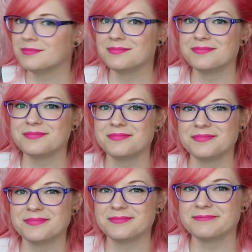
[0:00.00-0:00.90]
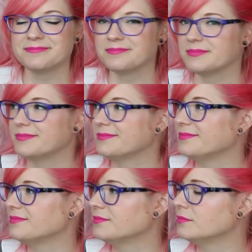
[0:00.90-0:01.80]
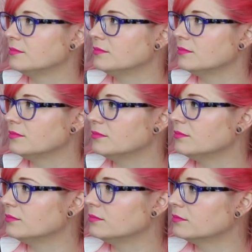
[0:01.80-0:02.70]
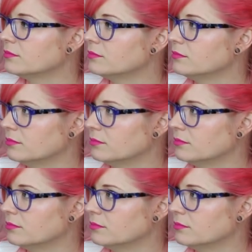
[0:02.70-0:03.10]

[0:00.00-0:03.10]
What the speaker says: No words are spoken by the person on screen.